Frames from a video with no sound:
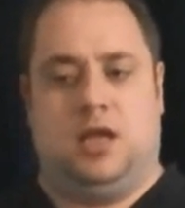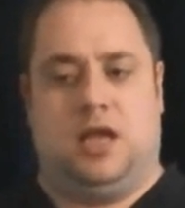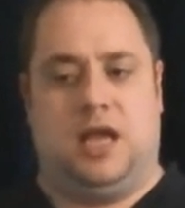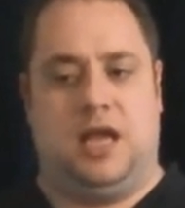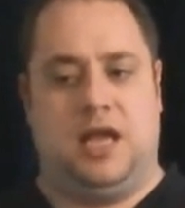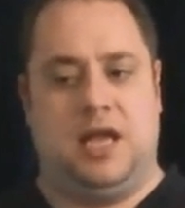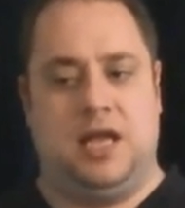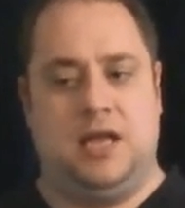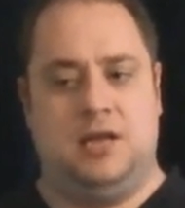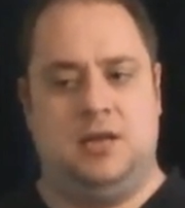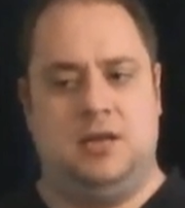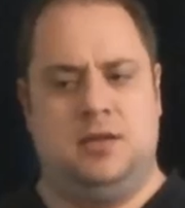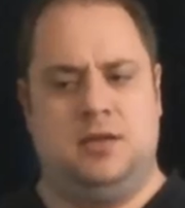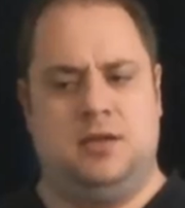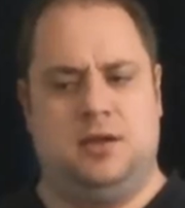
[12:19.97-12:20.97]
And
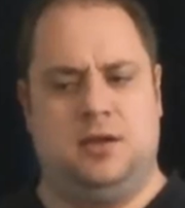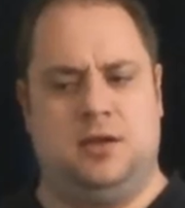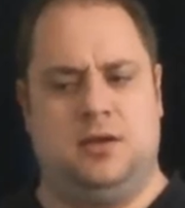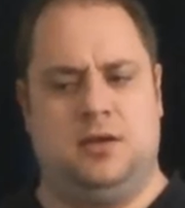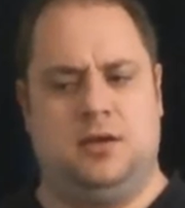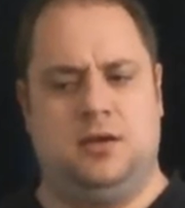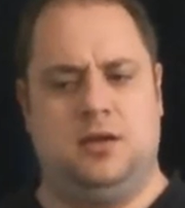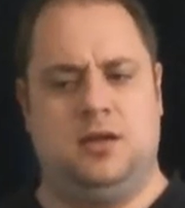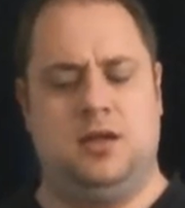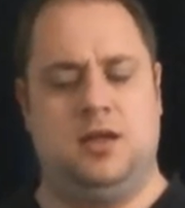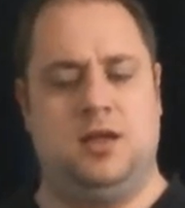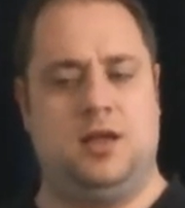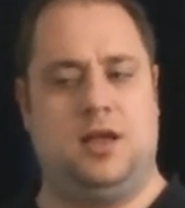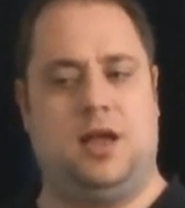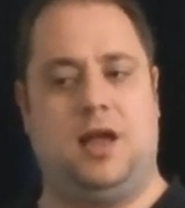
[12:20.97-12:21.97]
uh,
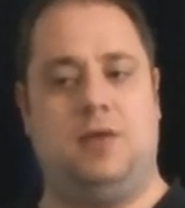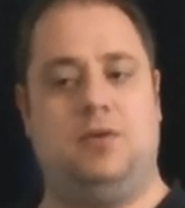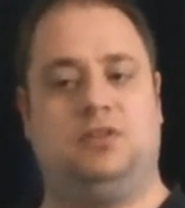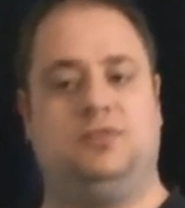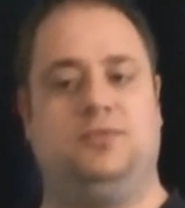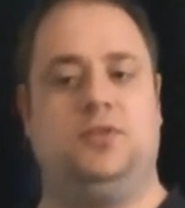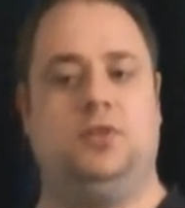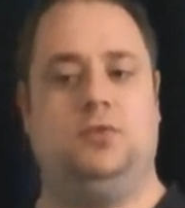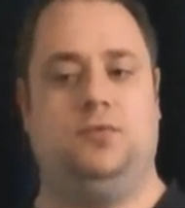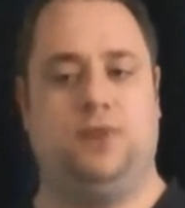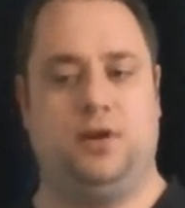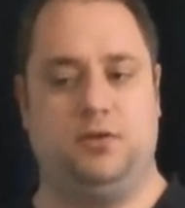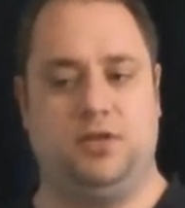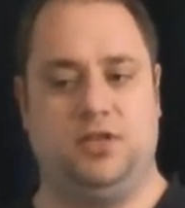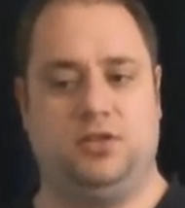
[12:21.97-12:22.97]
I was feel
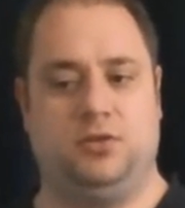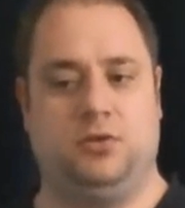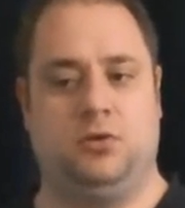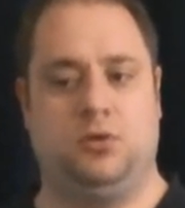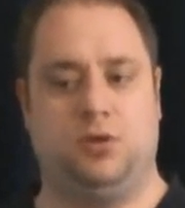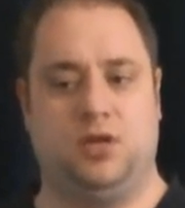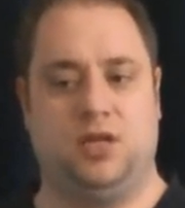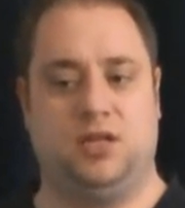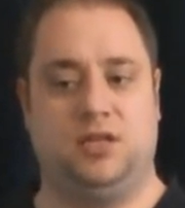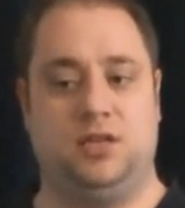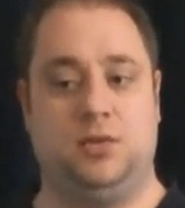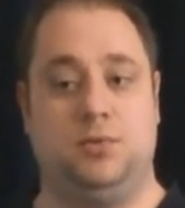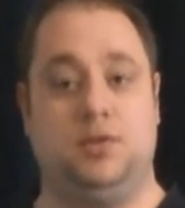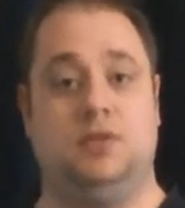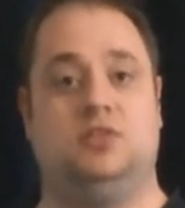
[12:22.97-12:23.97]
very strong that he
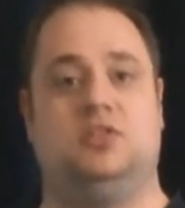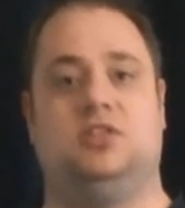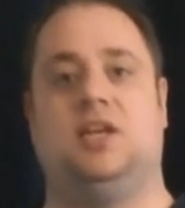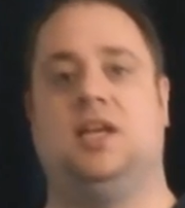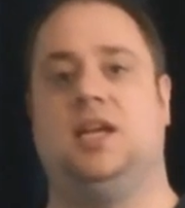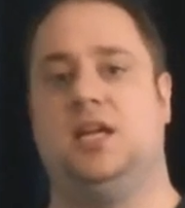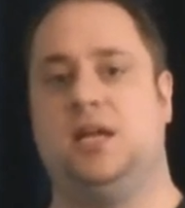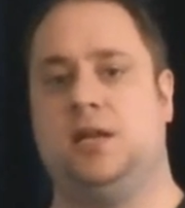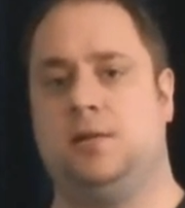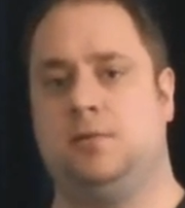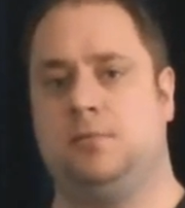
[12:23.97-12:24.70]
will say